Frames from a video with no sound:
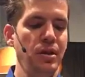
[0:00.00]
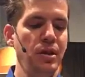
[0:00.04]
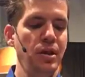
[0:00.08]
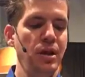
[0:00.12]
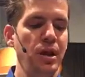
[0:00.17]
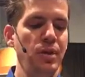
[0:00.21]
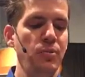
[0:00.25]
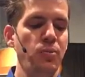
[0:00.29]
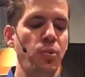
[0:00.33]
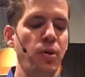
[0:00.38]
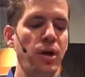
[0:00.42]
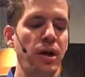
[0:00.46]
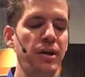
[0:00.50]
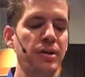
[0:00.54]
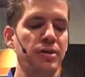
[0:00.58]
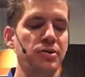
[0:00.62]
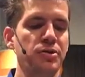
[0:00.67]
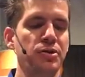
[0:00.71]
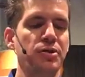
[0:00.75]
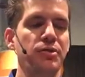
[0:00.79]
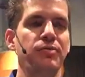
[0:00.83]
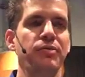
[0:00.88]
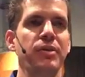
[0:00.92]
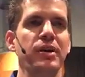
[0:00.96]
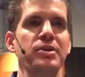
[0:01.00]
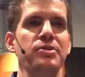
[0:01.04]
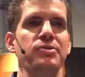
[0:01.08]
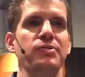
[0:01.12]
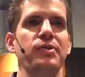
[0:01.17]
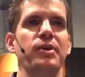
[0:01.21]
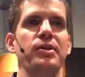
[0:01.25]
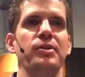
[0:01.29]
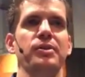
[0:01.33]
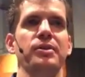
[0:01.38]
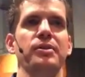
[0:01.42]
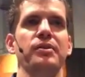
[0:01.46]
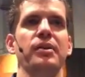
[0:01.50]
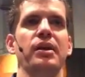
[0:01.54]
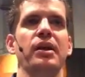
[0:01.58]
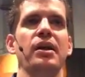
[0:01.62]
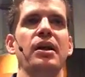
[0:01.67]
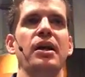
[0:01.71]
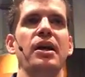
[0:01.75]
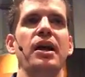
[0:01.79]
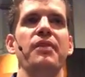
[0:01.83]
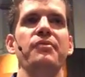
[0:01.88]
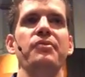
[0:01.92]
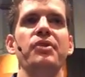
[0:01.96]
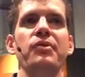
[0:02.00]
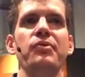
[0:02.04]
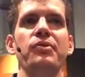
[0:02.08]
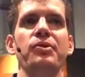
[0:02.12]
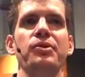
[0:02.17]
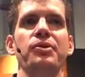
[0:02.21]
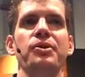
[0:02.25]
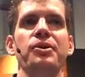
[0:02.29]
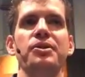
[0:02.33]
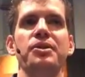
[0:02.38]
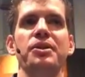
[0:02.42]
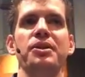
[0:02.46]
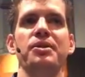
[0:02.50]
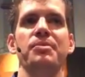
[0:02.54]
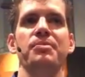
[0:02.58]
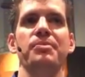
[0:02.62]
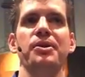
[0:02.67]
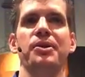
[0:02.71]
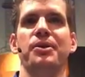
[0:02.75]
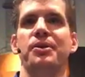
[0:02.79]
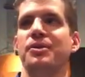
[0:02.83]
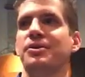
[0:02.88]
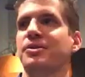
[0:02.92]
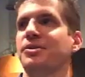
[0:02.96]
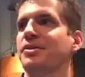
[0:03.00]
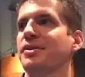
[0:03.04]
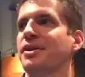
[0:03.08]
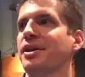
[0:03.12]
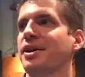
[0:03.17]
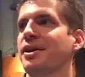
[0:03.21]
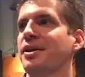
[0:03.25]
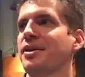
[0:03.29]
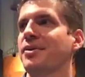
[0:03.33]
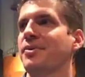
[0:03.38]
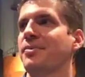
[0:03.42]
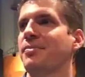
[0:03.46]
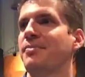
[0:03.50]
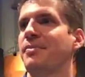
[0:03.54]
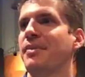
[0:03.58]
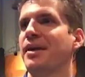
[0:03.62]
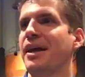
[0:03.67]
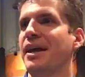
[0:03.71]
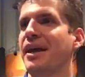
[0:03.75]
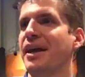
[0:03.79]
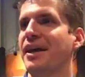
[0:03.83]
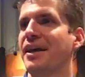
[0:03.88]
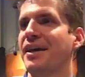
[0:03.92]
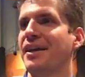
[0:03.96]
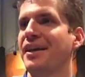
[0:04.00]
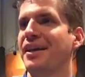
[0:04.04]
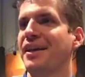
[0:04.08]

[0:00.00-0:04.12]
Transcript: And why is your face fallen? Have you ever looked in the mirror and you're like, man,